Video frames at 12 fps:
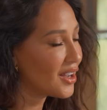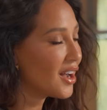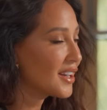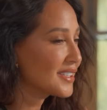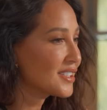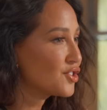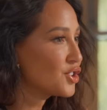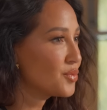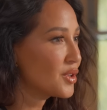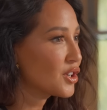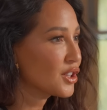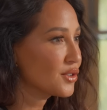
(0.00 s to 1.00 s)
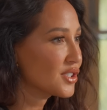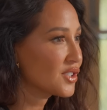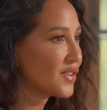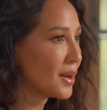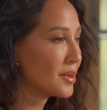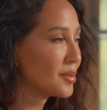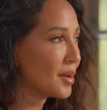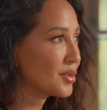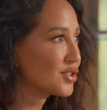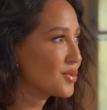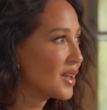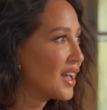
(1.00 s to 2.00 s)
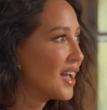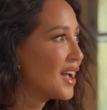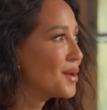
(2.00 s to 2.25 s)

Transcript: Uh, honestly, she'd be the closest family member to me.